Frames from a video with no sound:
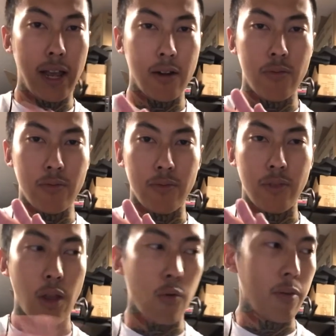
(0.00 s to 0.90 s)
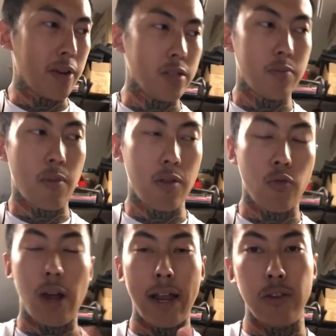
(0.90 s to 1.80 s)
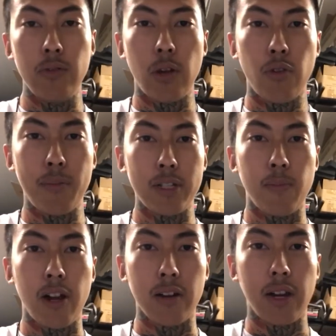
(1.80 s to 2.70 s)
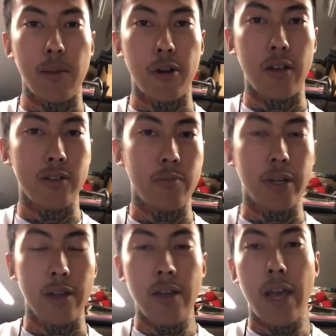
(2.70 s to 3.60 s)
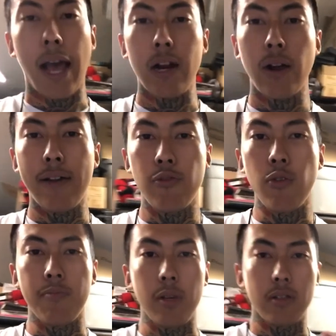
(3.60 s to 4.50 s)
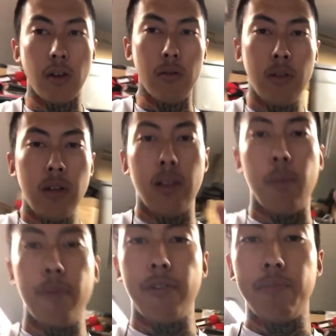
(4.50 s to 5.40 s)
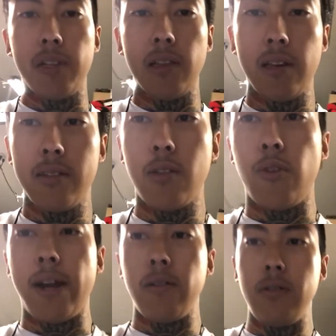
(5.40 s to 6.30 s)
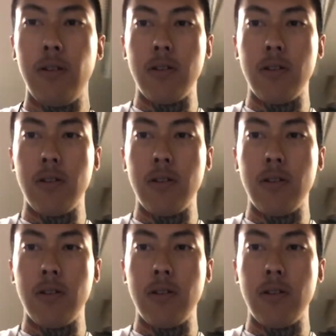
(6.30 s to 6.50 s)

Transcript: I don't know where my sm well, I do know where my smaller camera is, but I don't have it with me. So let me flip the lens around.